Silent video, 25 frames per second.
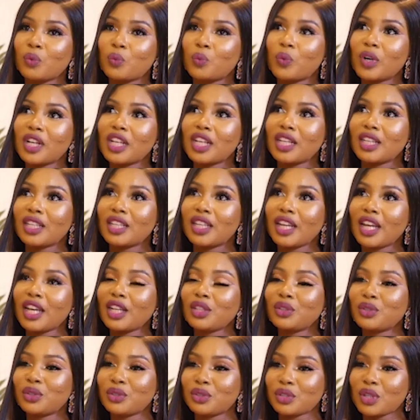when they
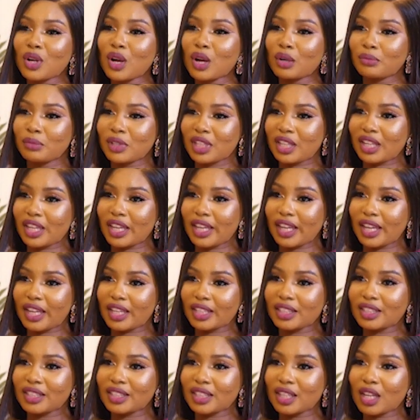don't
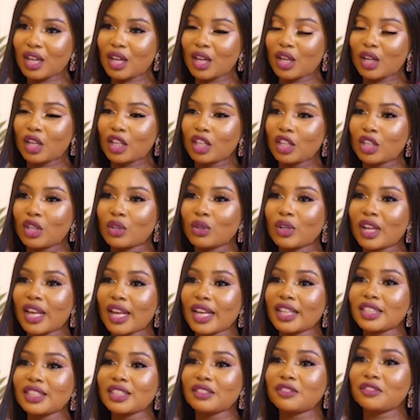communicate, you
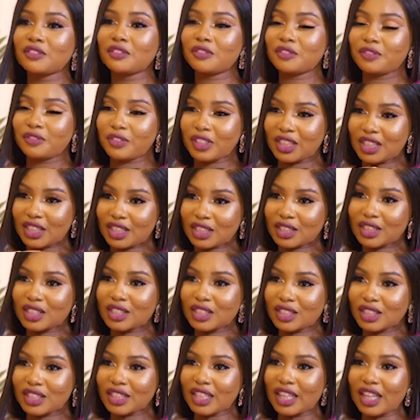get
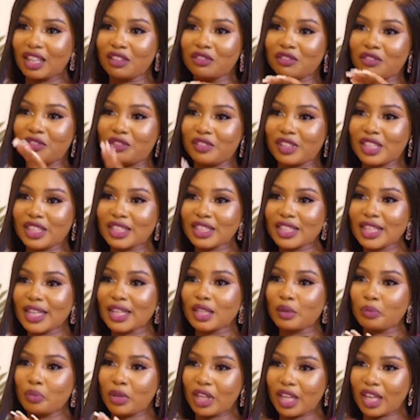physical
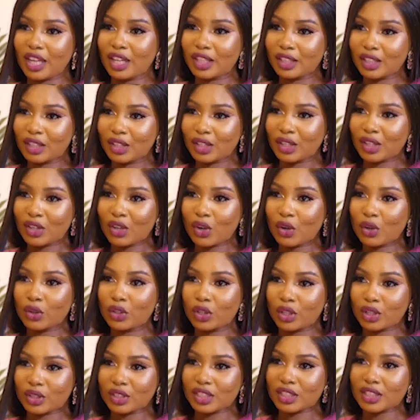inflicted pain on
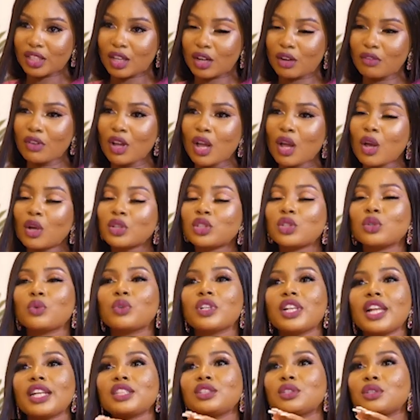yourself. So
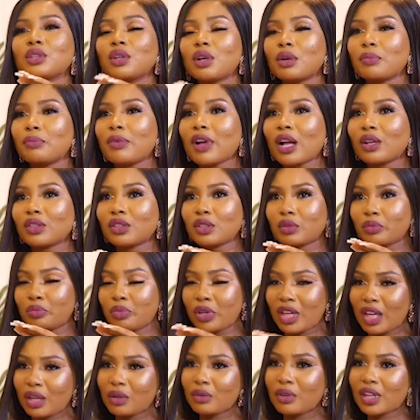let's talk about the
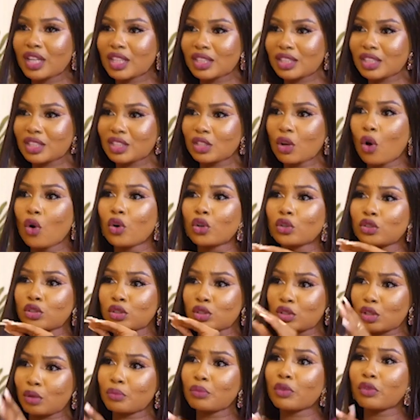parents or
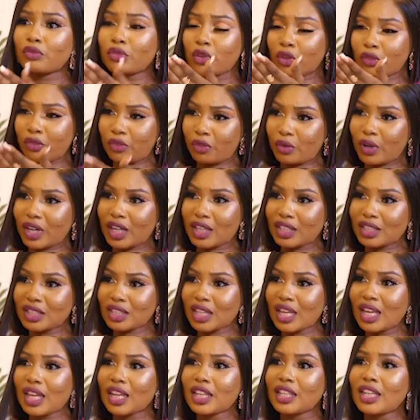some of your friends
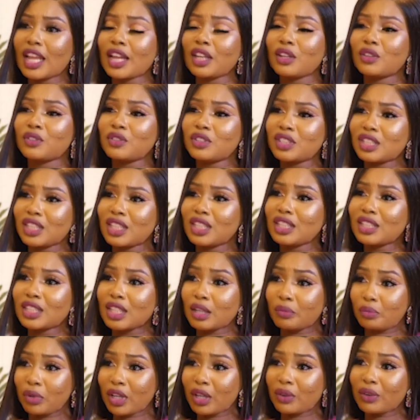that you've seen their
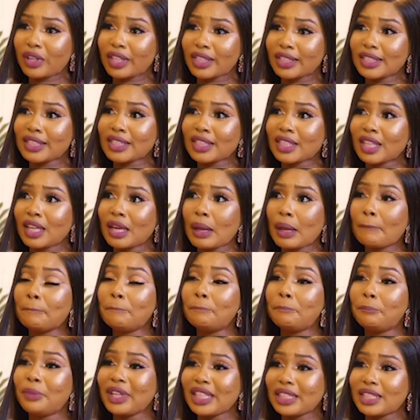parents
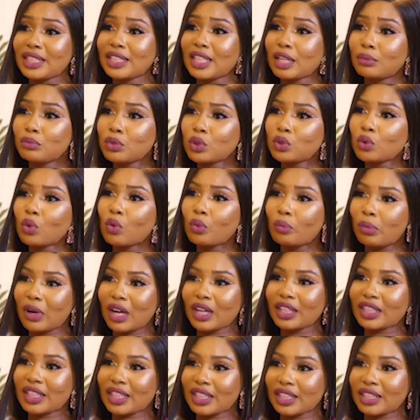beat them so
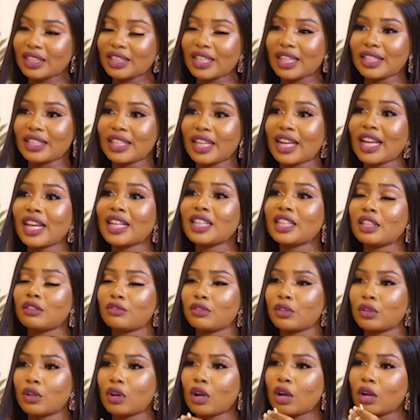badly that they can't
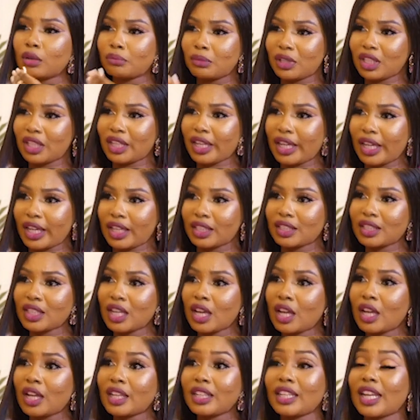even communicate.
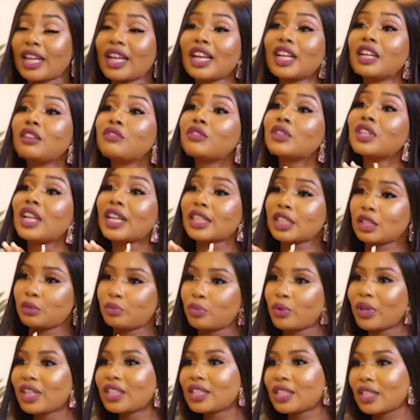They can't even
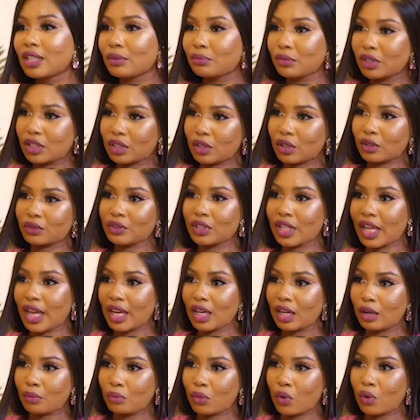express themselves
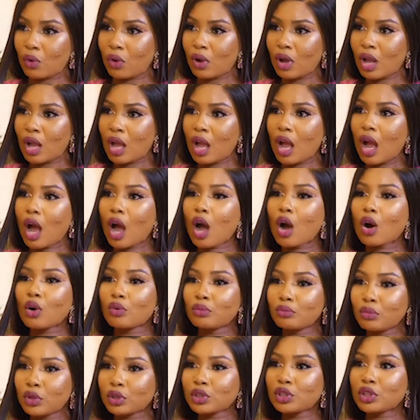anymore. How
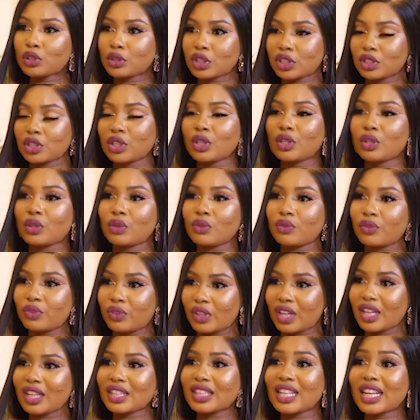much do you
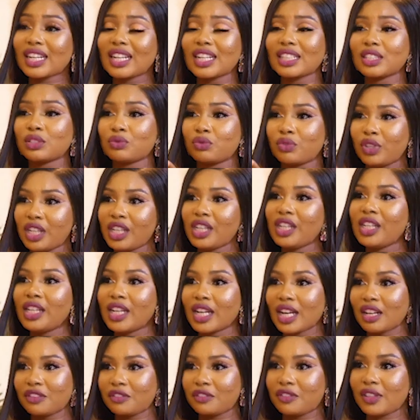think that has really
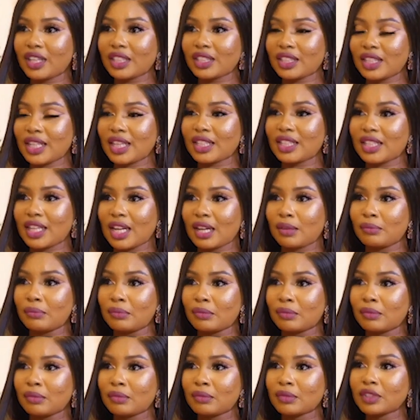affected them
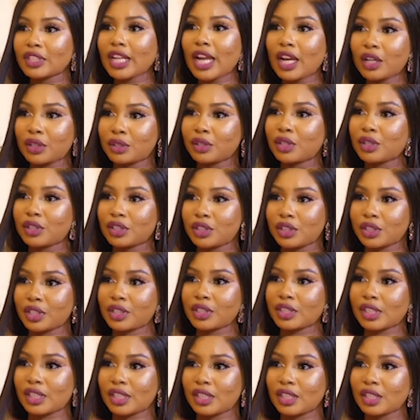
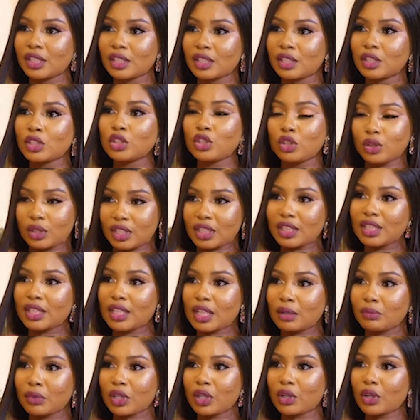psychologically? You see
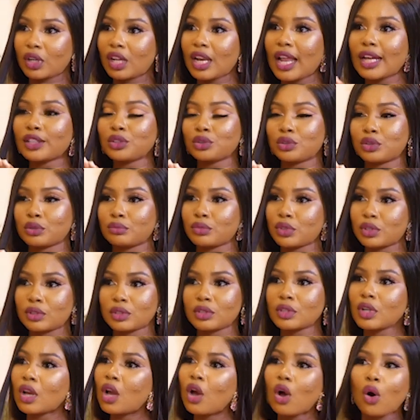them in your classrooms
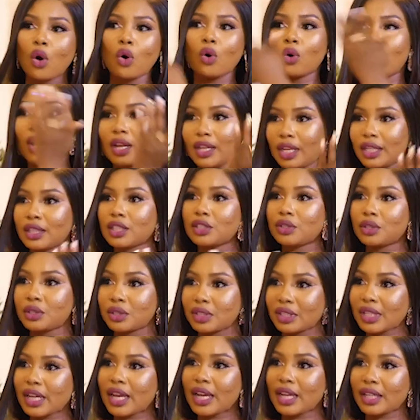or in the
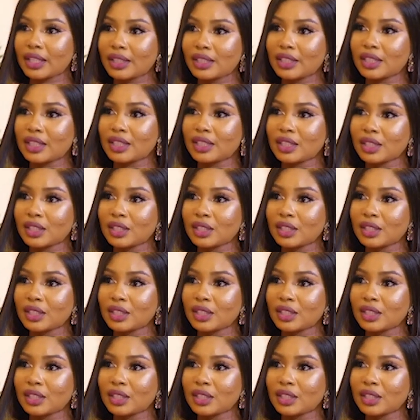society?